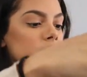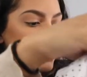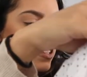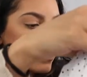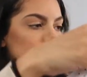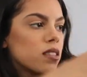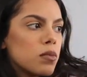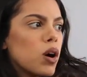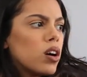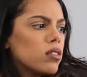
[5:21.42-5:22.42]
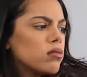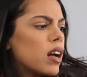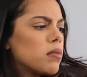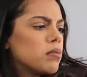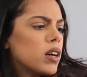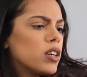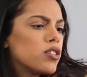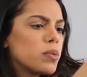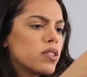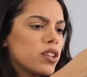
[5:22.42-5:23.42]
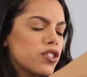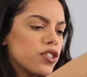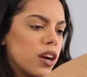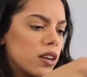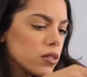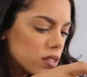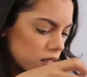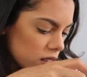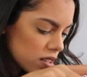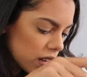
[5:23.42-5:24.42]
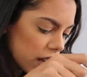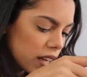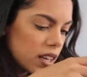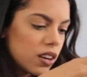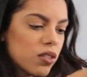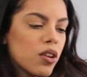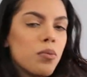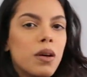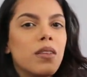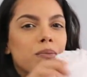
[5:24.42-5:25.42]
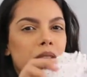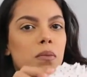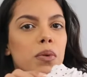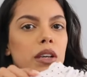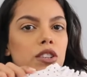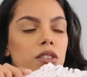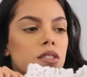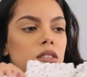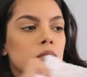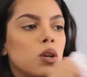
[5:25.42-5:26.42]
it in a size small. I'm 100% sure. I don't see the tag in here though, but I'm pretty sure it's a